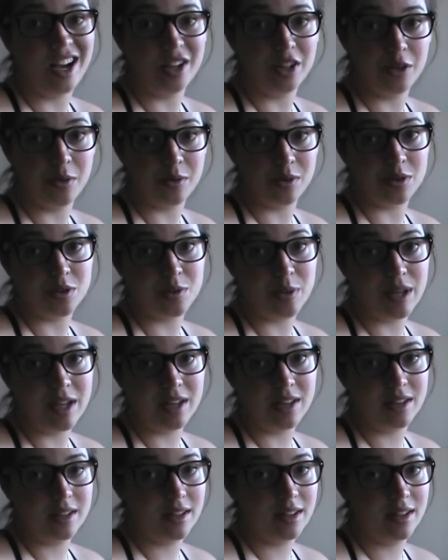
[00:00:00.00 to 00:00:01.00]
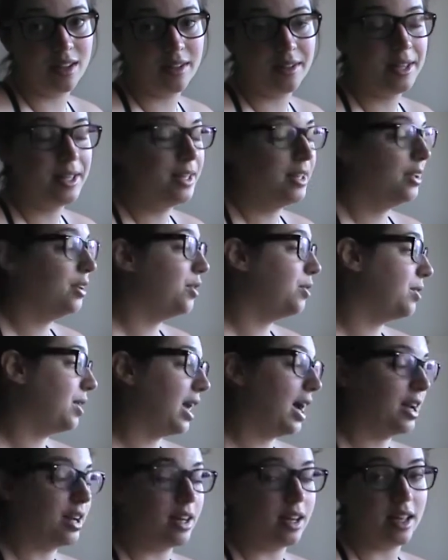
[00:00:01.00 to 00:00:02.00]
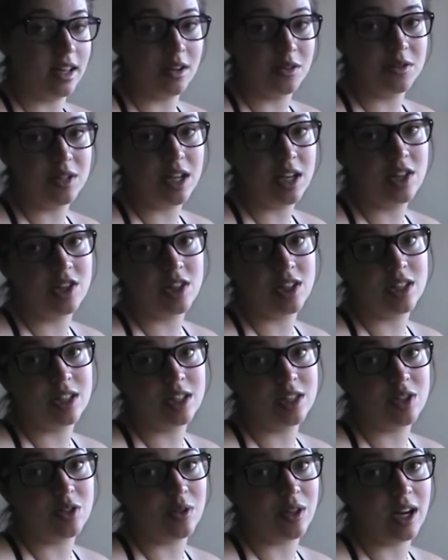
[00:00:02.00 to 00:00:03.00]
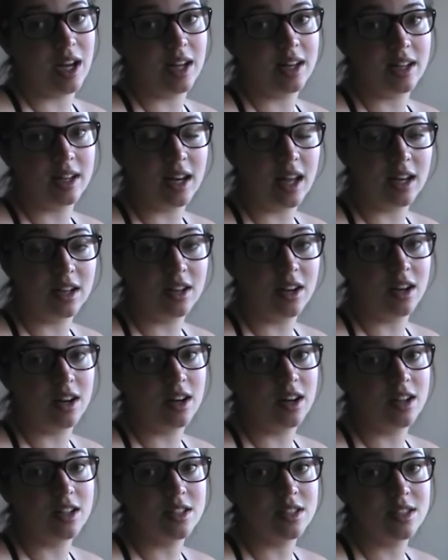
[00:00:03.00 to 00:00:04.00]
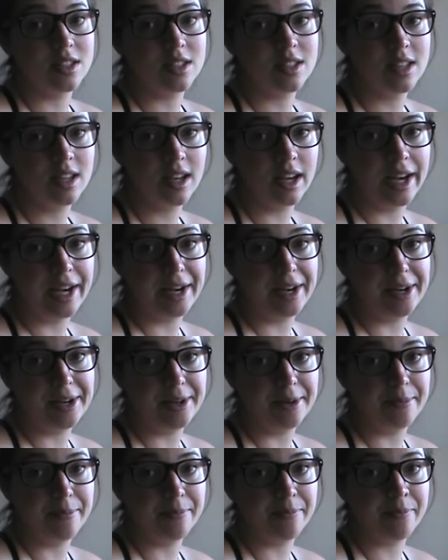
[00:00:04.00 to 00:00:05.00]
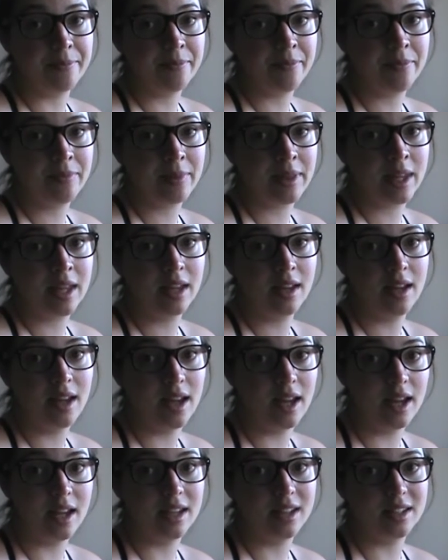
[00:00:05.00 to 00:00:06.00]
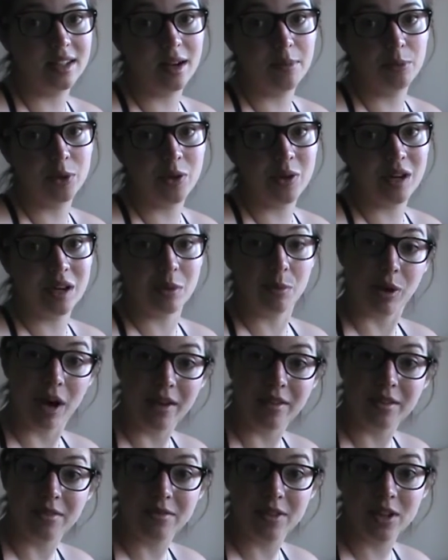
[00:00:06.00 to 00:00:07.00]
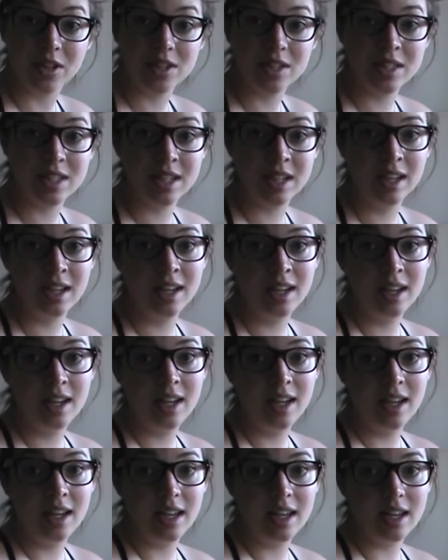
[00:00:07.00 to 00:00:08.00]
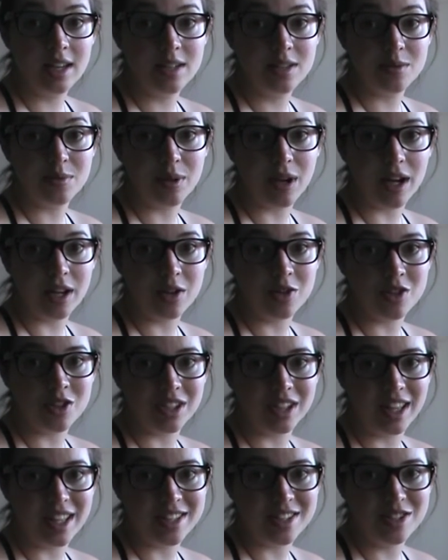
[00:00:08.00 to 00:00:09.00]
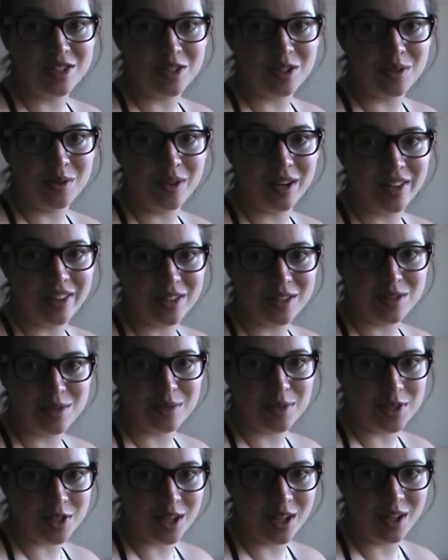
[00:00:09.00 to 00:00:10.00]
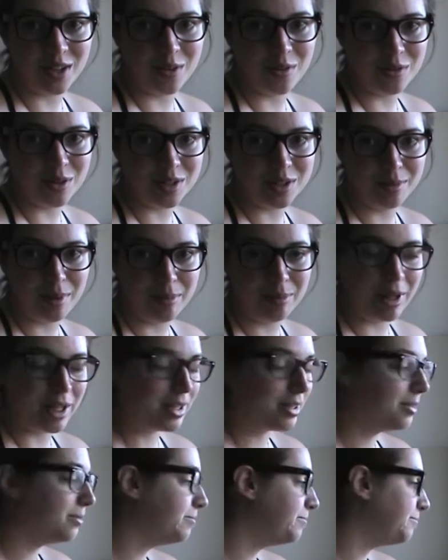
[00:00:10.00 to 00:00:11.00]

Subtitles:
You can tweak, you can add in annotations, you can add in end cards, and uploading to private first is what I usually like to do, and then switch it on over to public.